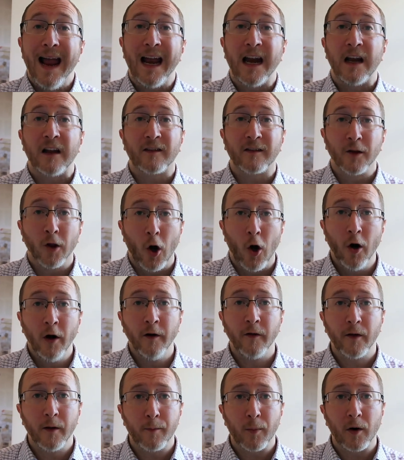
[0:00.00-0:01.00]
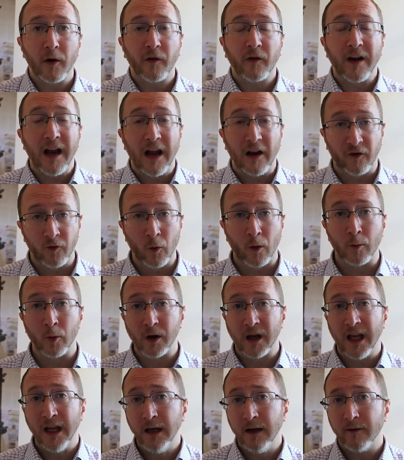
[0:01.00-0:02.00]
And as long as the person has
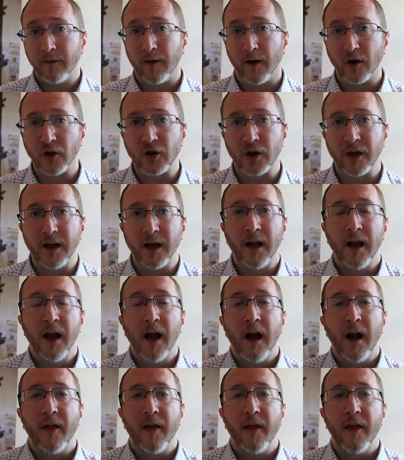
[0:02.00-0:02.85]
normal kidney function,